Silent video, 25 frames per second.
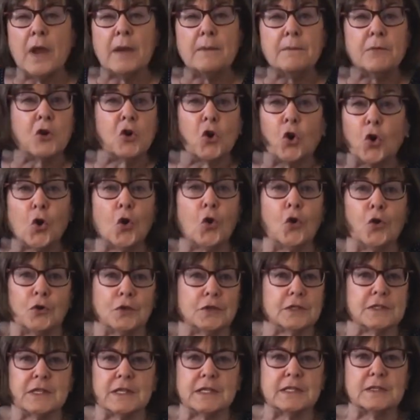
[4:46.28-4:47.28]

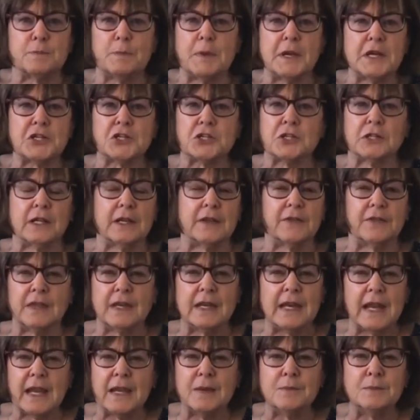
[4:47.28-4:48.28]
girls especially, the
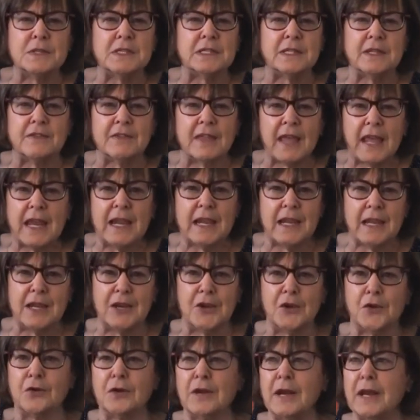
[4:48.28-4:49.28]
names they
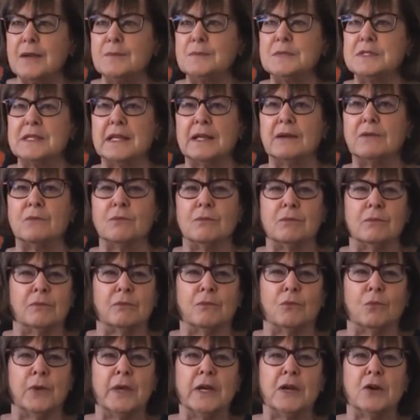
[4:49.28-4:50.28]
hear, names that
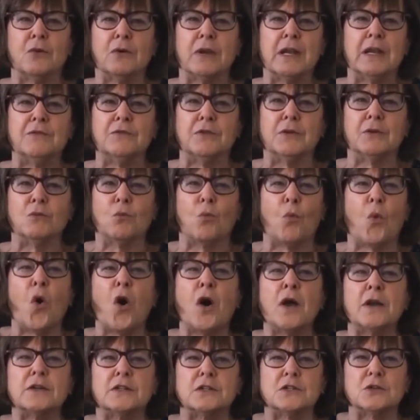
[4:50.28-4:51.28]
we don't even
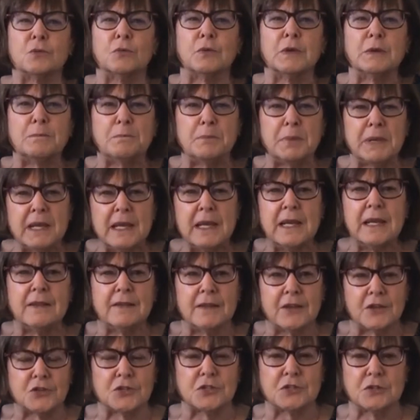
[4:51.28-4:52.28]
want to
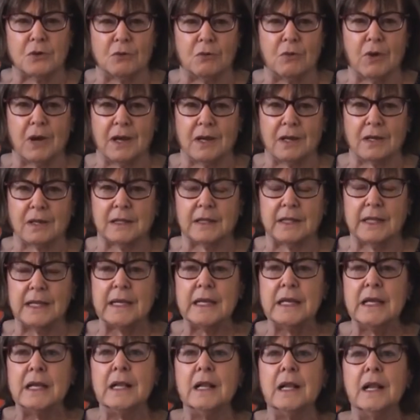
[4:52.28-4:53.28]
repeat, they're so
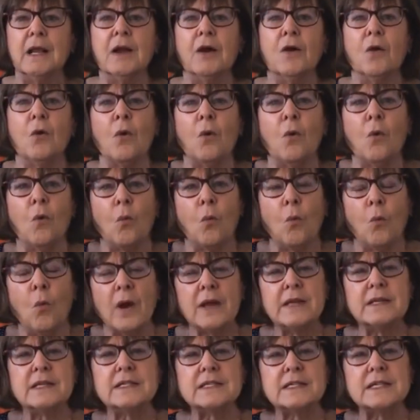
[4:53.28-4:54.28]
ugly.
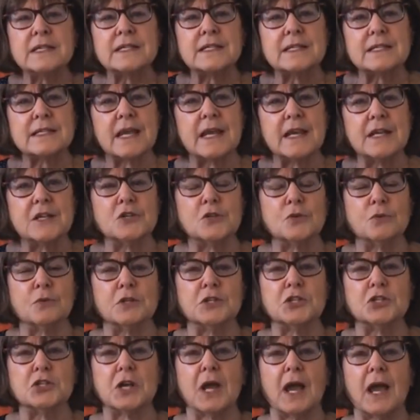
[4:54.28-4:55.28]
What does it say to
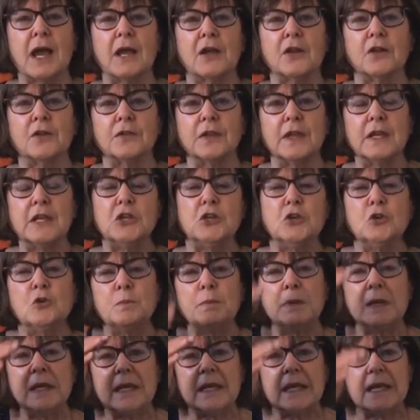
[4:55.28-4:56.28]
a child that you
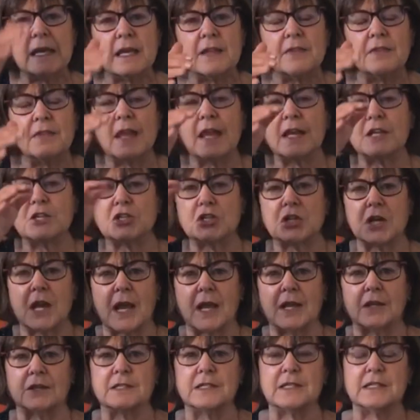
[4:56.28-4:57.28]
begin that
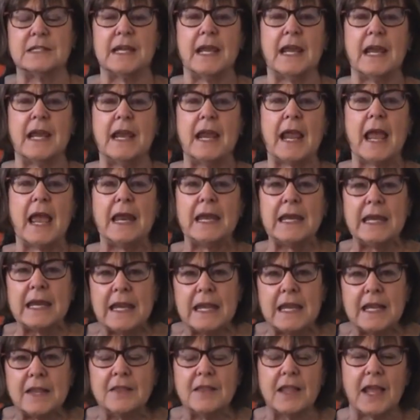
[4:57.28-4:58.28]
child's day and
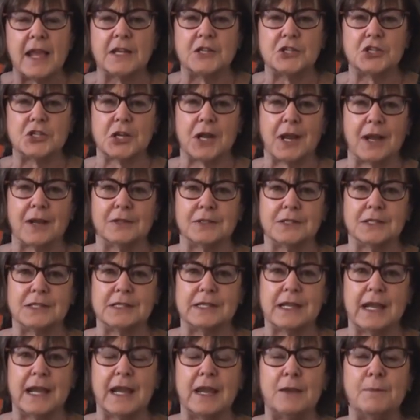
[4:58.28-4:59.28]
end that child's
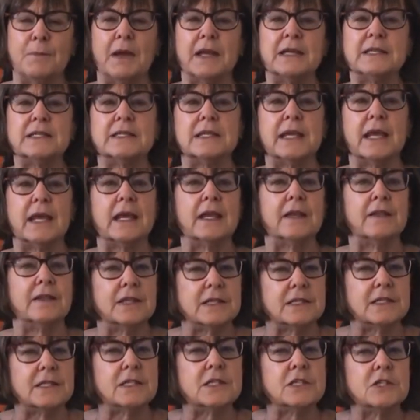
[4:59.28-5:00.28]
day by saying,
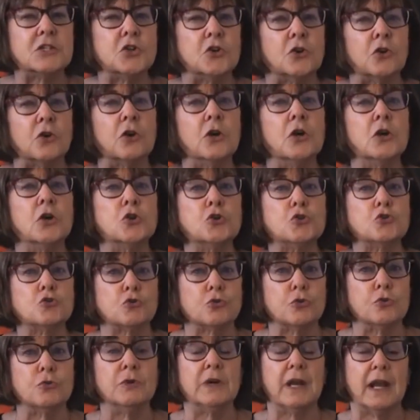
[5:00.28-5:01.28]
this is your
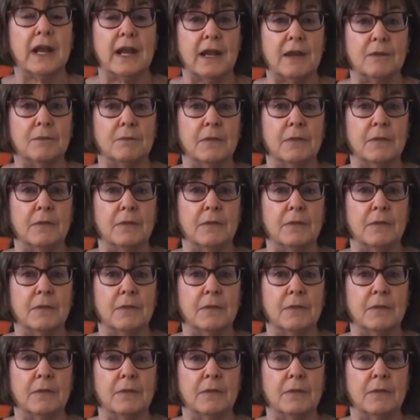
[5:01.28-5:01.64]
true name,